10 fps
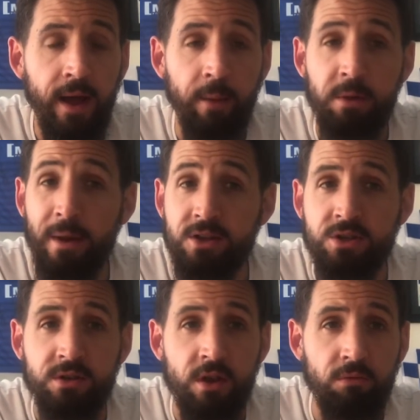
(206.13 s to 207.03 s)
He
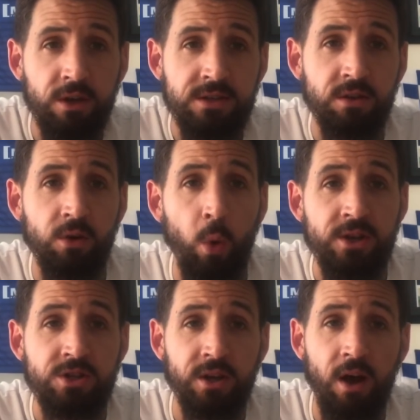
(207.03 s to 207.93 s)
mentioned at the recent
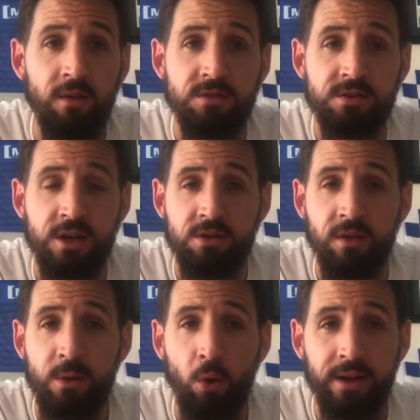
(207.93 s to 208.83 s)
question and answer session
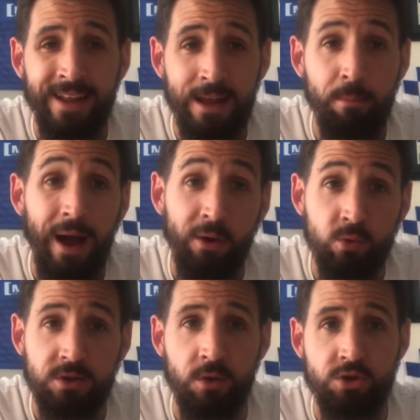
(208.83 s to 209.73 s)
that he wanted him and
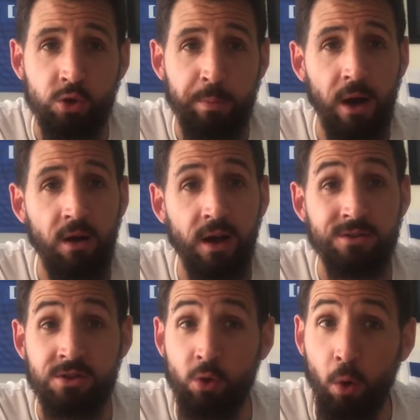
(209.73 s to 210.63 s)
also Josh Parker
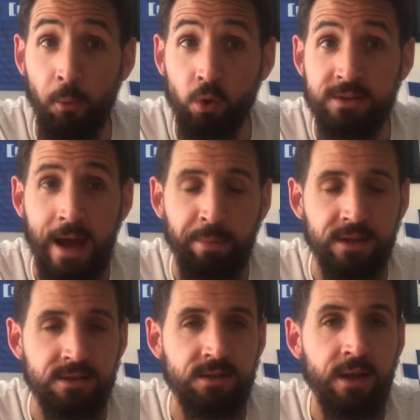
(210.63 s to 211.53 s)
to score more
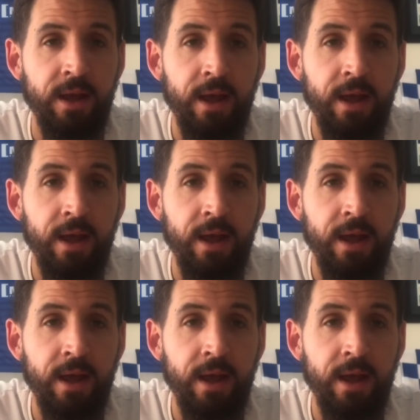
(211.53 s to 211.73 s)
tap-ins.